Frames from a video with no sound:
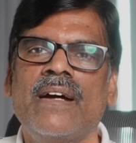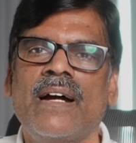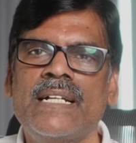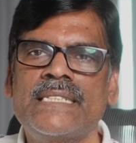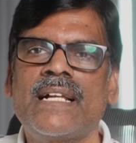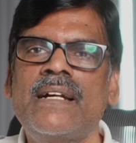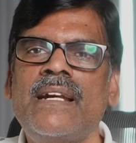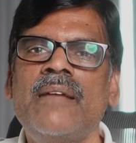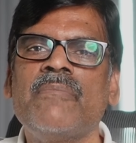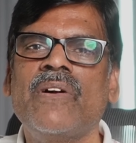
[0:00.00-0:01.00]
On
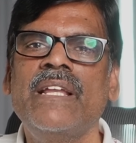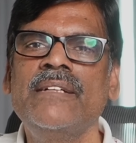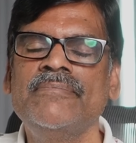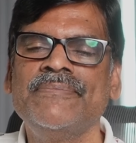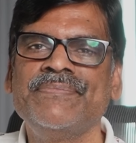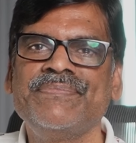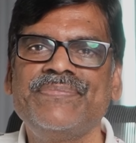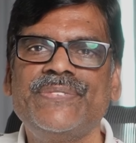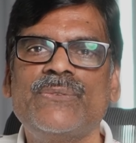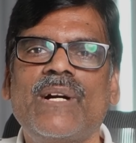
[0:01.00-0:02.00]
Saturday morning,
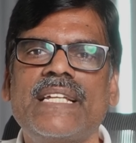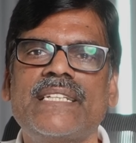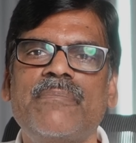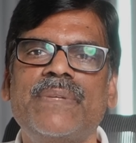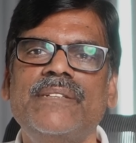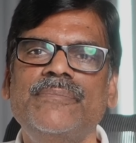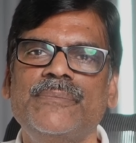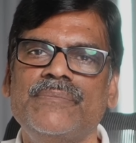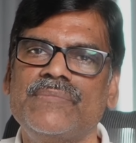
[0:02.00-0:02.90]
what has happened?